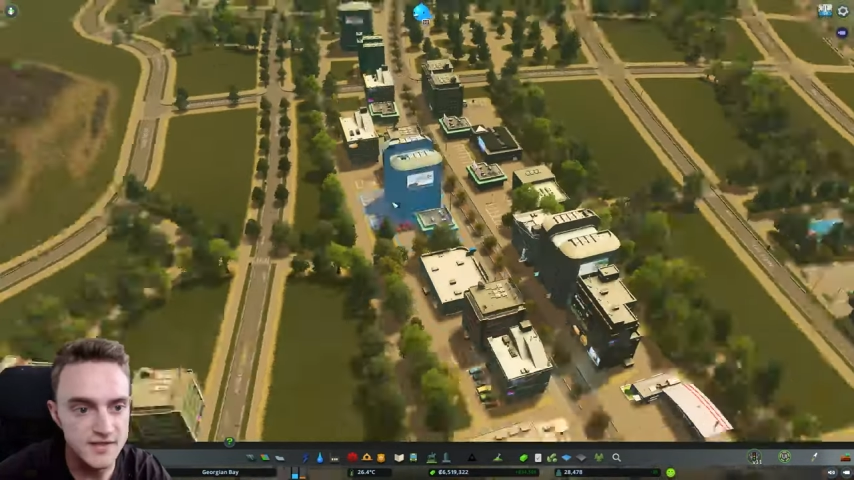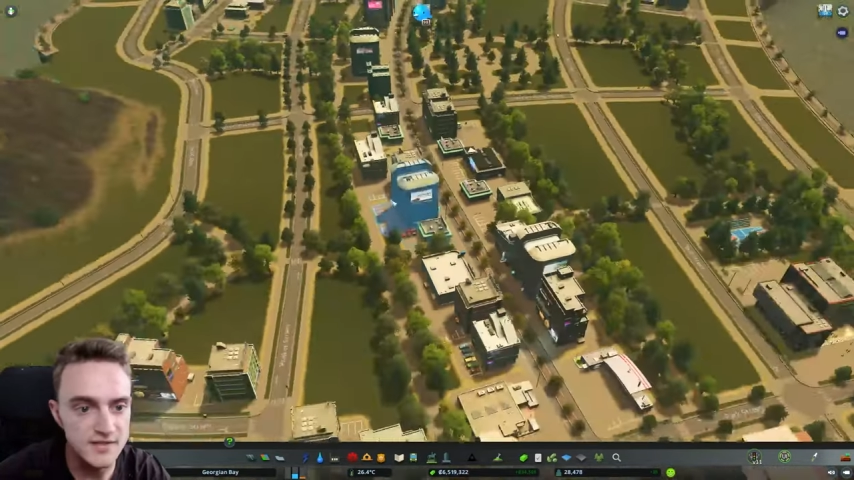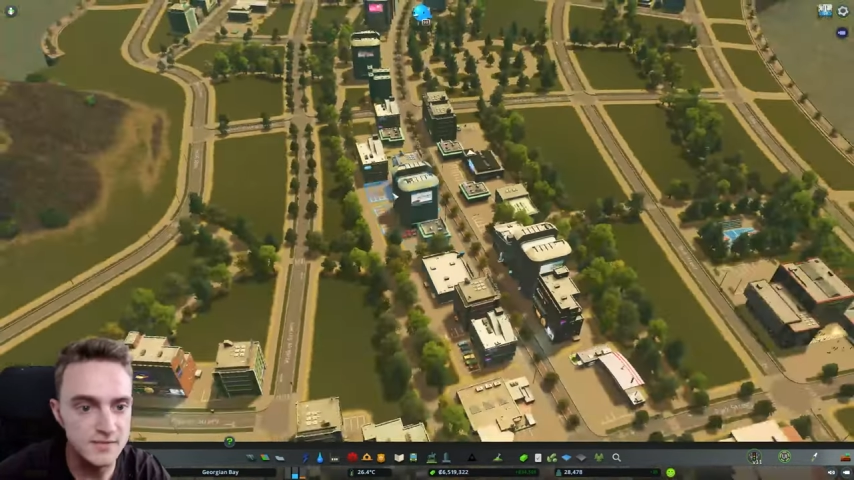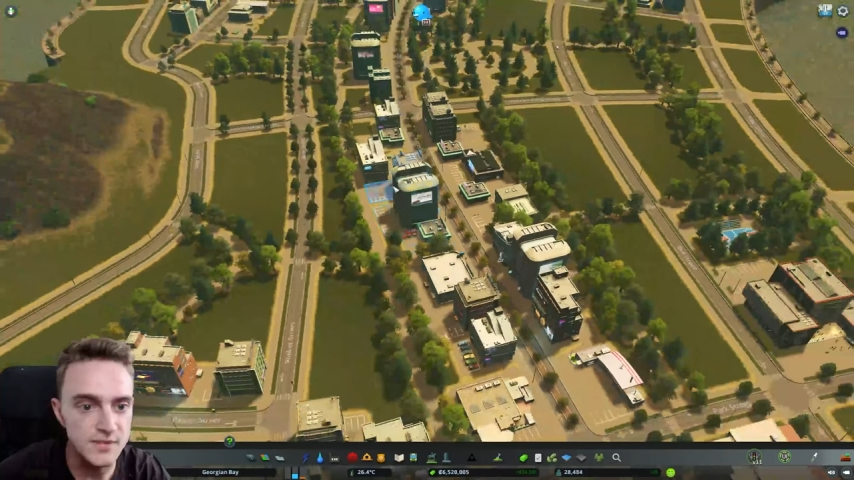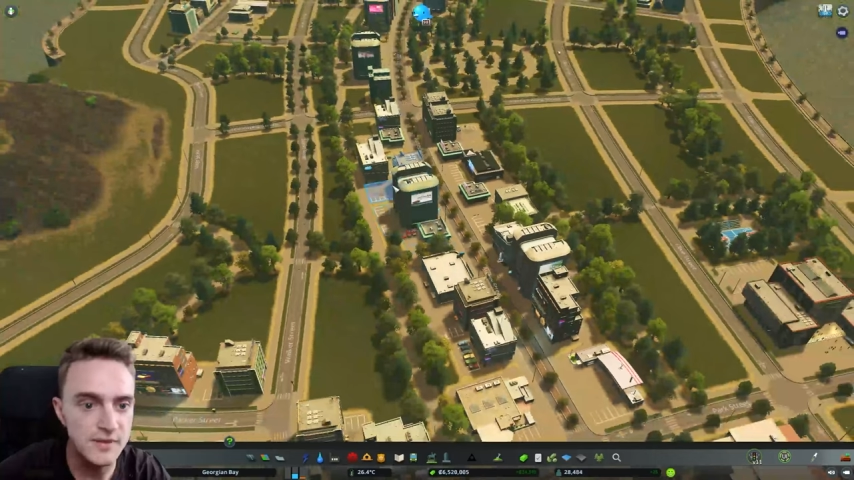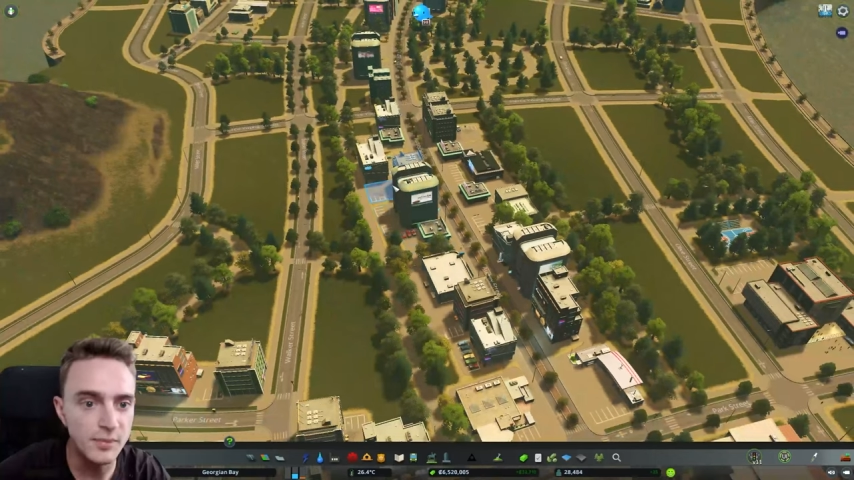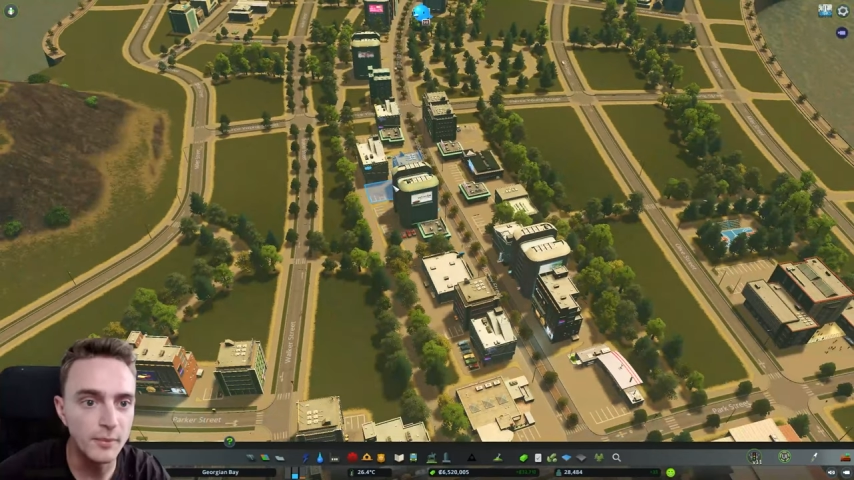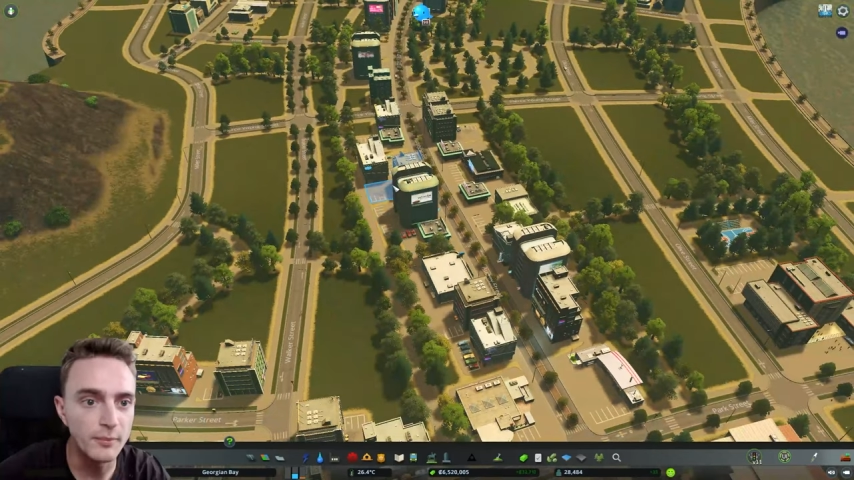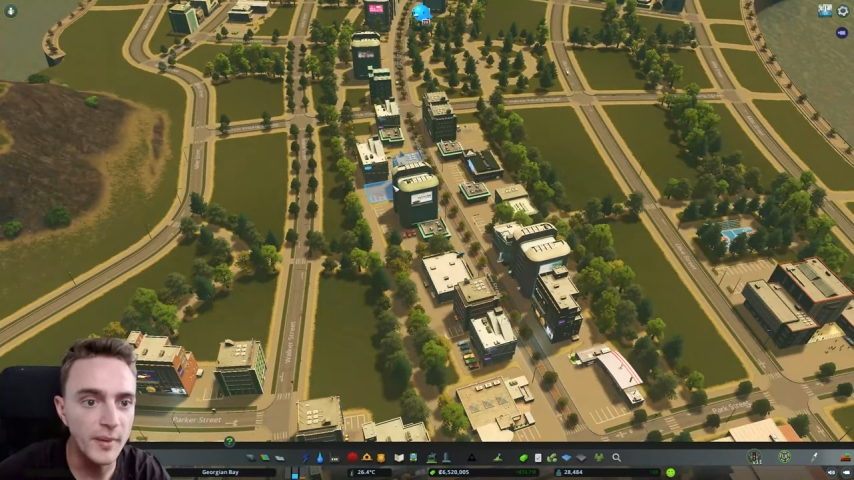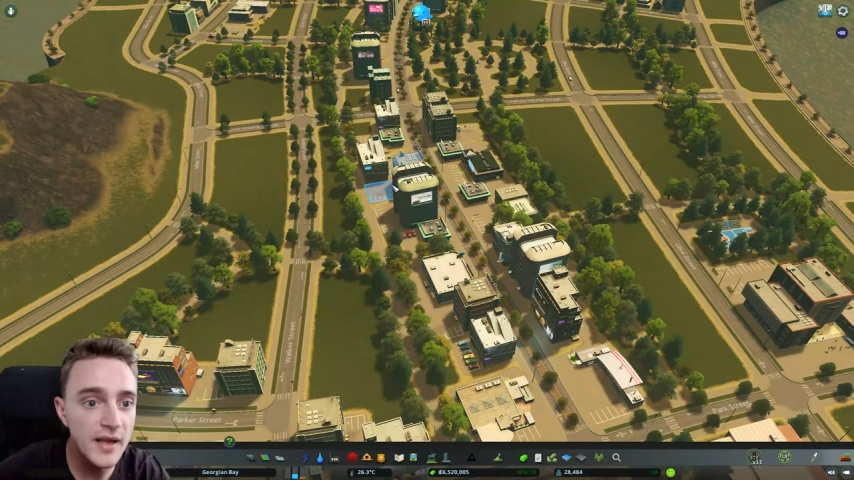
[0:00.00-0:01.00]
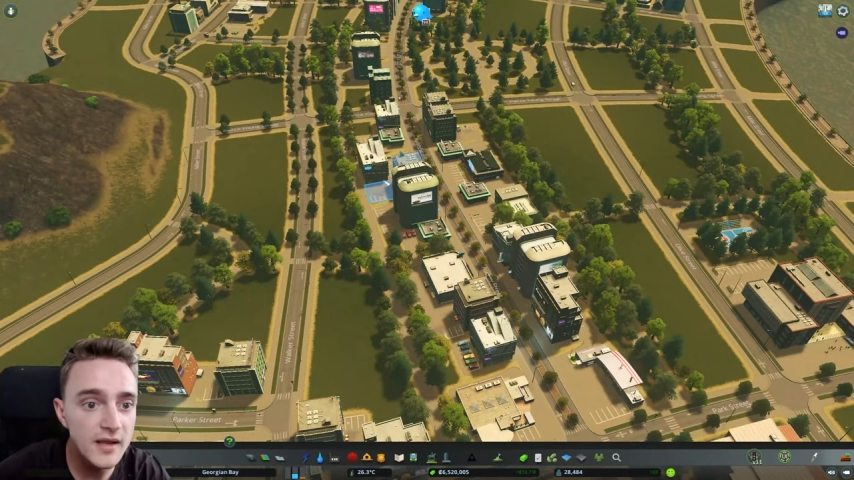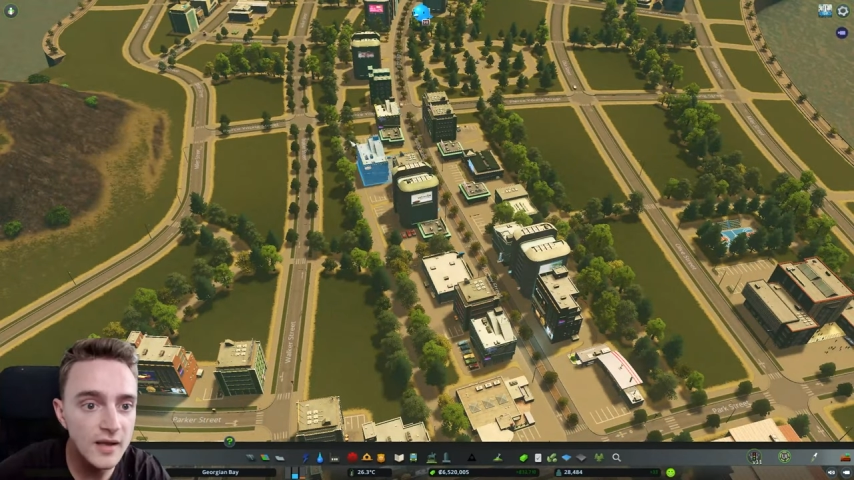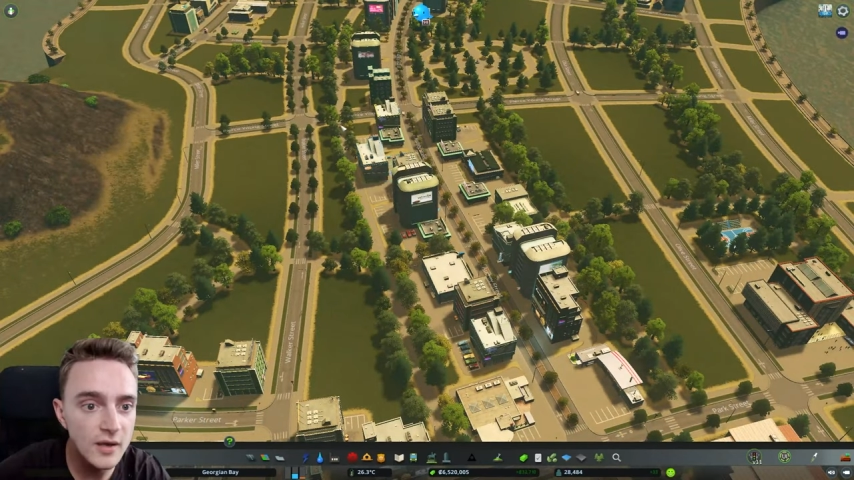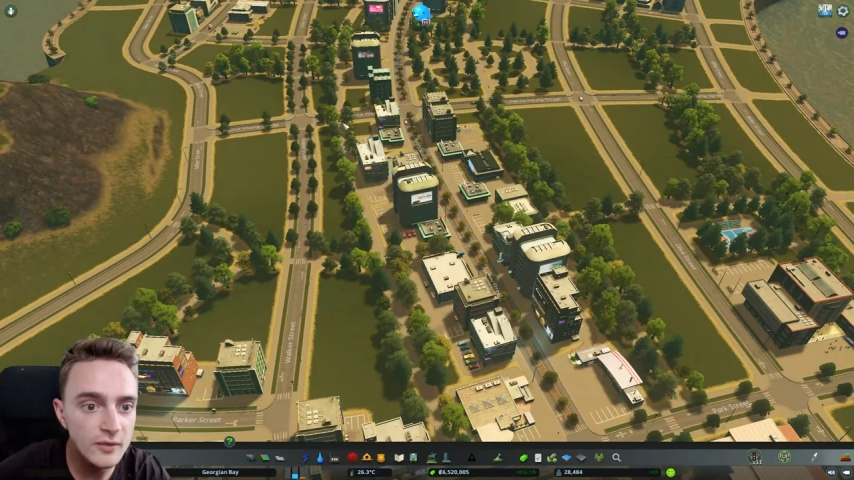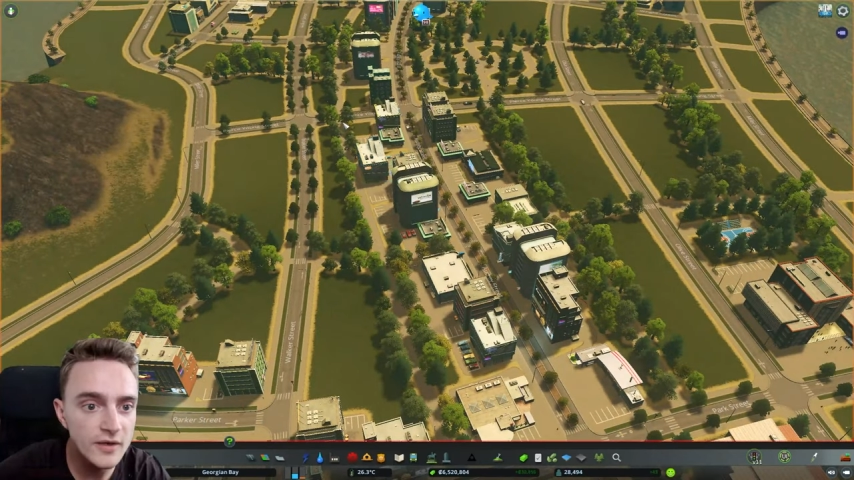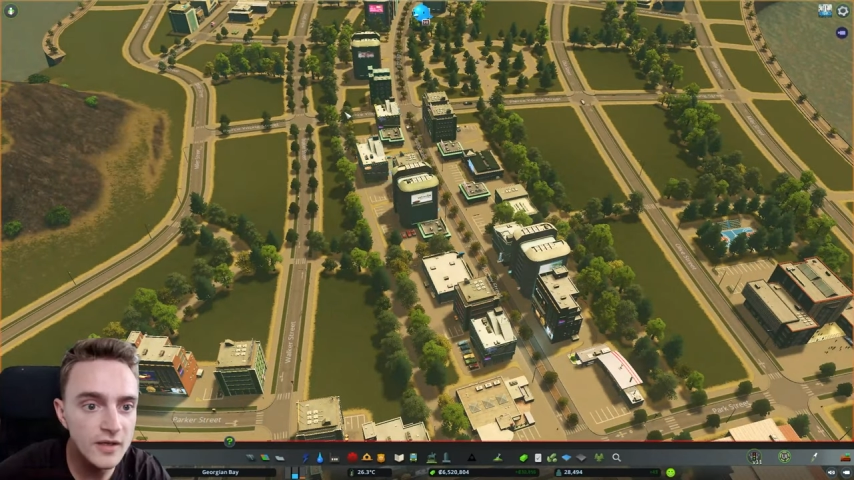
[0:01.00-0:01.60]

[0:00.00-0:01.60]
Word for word: to see some people biking over